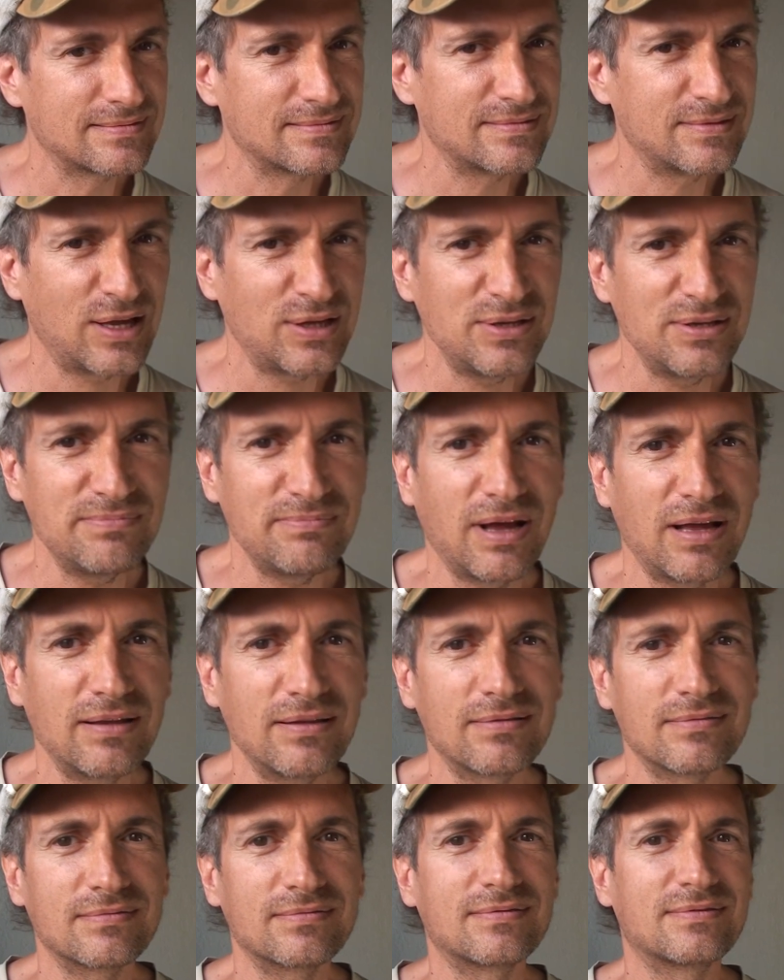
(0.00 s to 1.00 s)
Then you
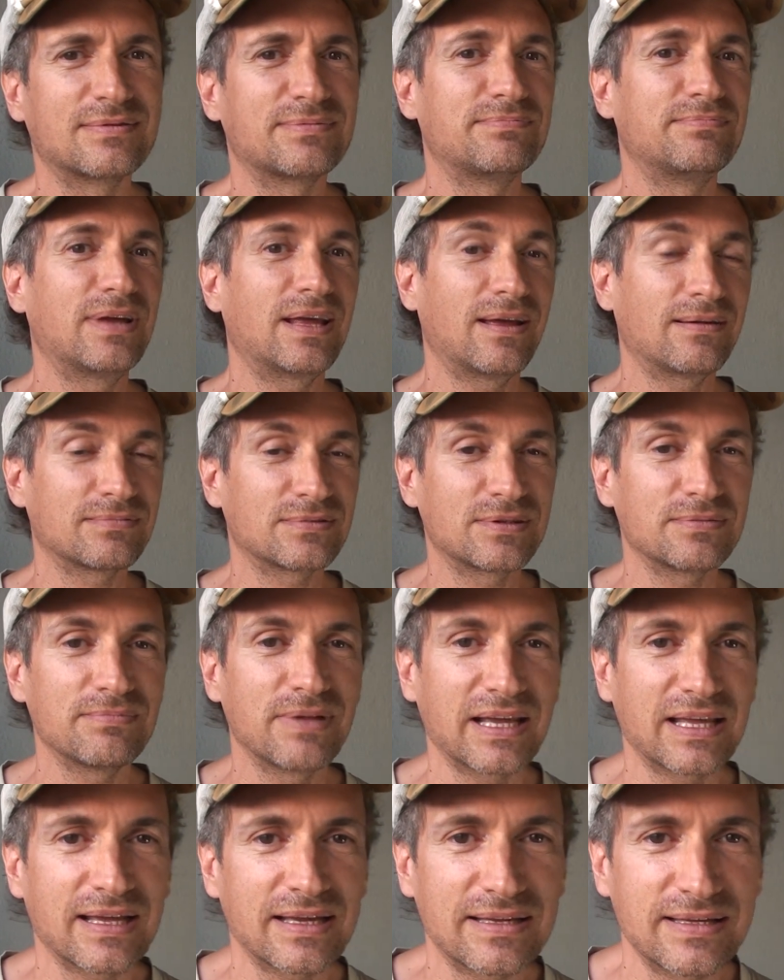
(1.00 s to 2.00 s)
might be able to make a